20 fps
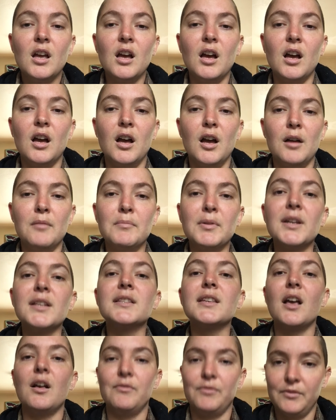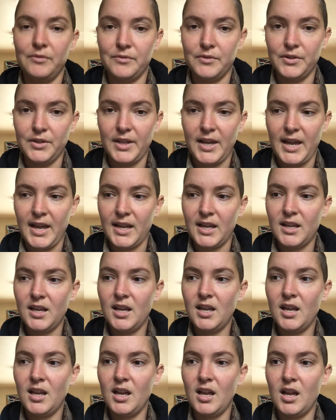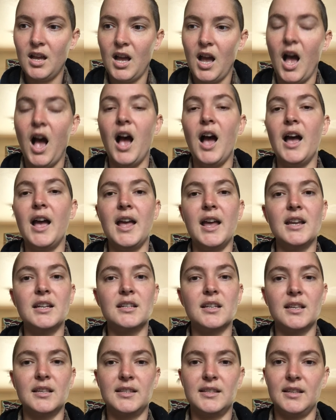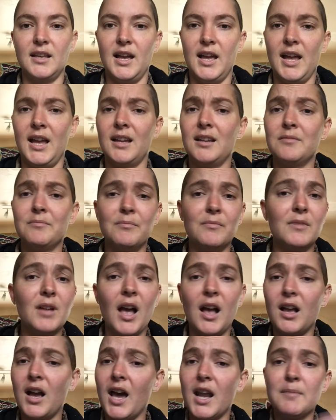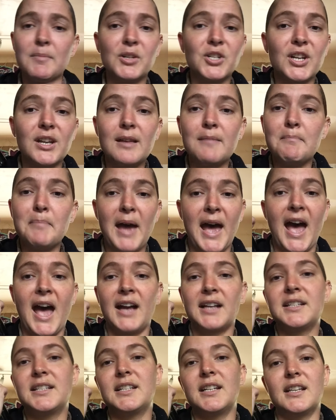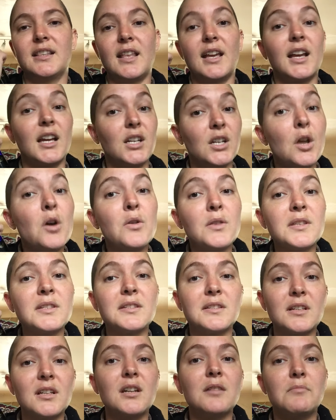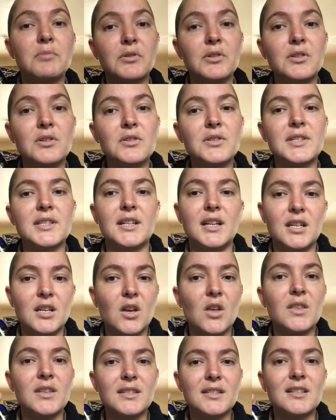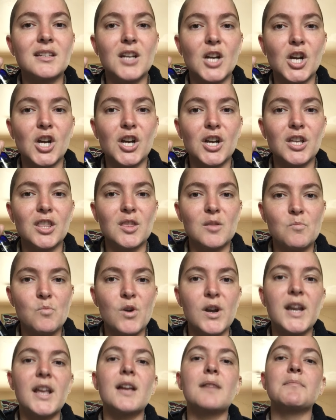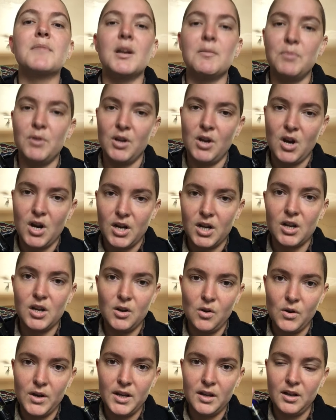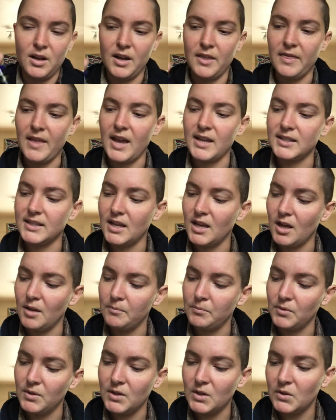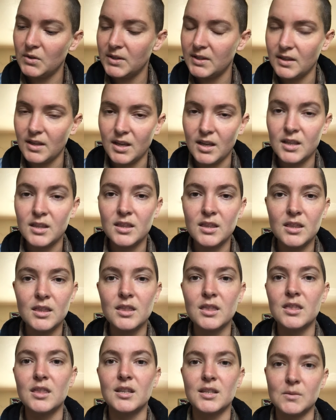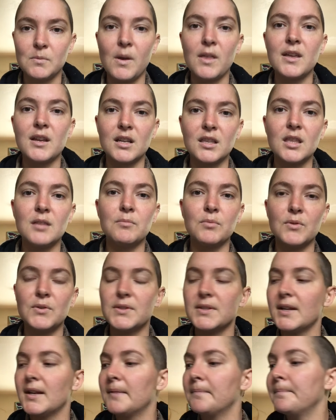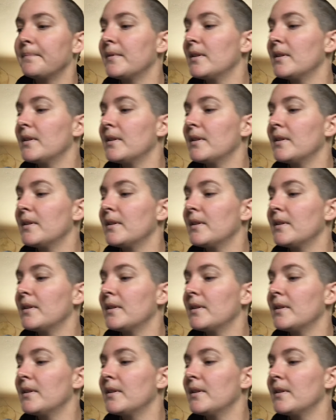But it's helpful for like, I just like got a bunch of impact and like I know this is gonna bruise and I know this is gonna hurt in the morning. I'm gonna put arnica oil on that to help reduce the swelling and the bruising.